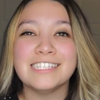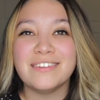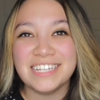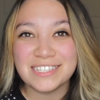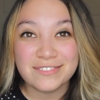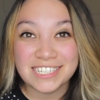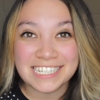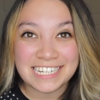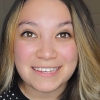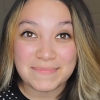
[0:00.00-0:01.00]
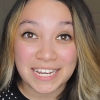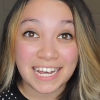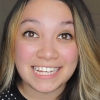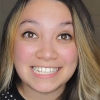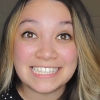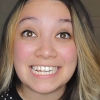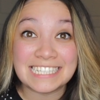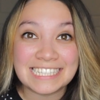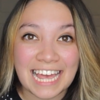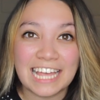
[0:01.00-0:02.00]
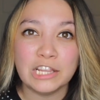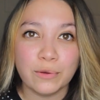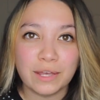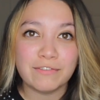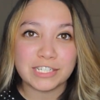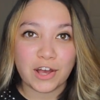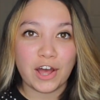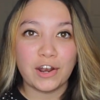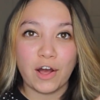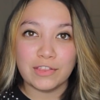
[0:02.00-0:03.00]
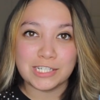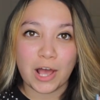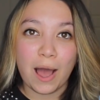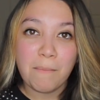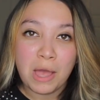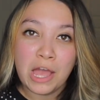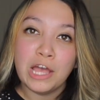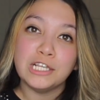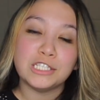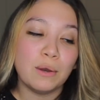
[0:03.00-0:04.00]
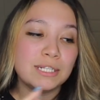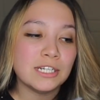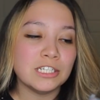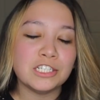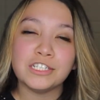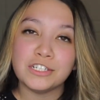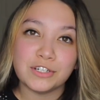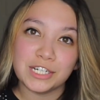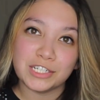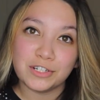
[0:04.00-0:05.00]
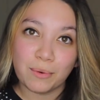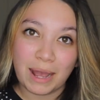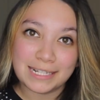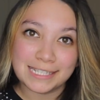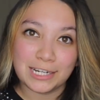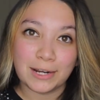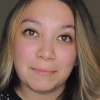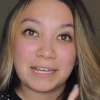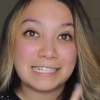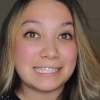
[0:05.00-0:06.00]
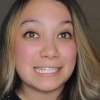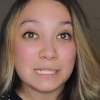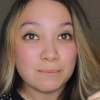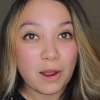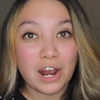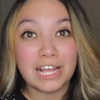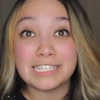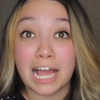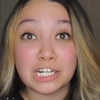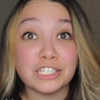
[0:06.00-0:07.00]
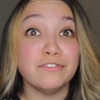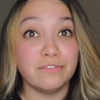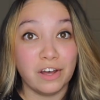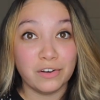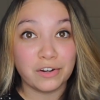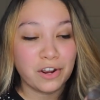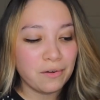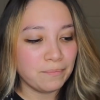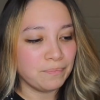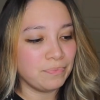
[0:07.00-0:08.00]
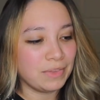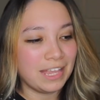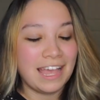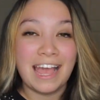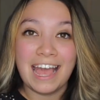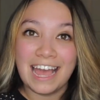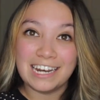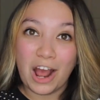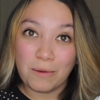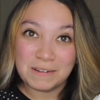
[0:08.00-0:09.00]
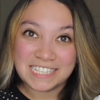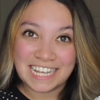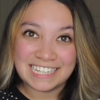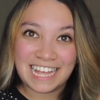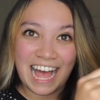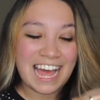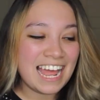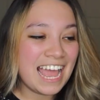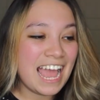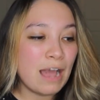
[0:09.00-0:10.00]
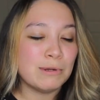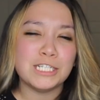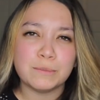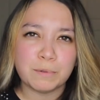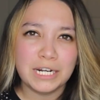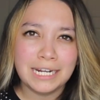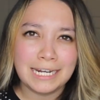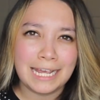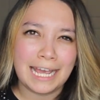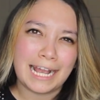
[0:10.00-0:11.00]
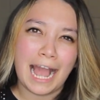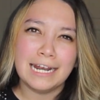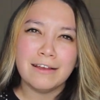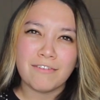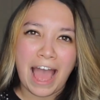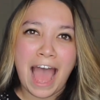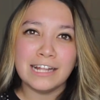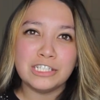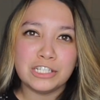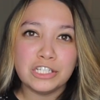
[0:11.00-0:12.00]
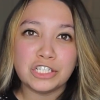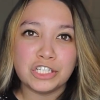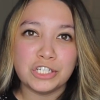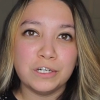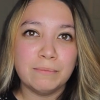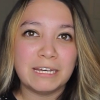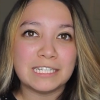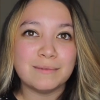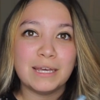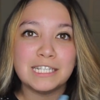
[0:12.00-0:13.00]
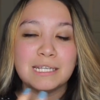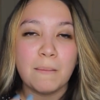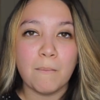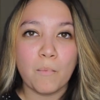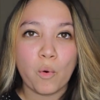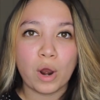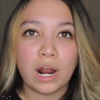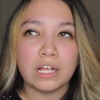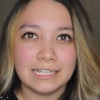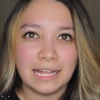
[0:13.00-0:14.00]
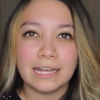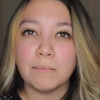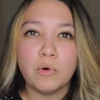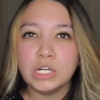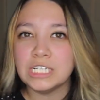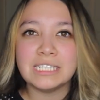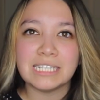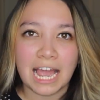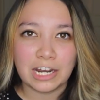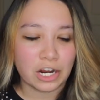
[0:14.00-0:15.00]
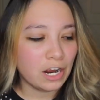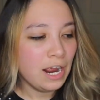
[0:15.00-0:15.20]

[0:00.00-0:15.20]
So these are really neat because they say Louis Vuitton on the top. So it's not just a traditional white sneaker because this part is actually Velcro. And it opens like that, which is pretty neat. It kind of adds to the shoe because it makes it more designer.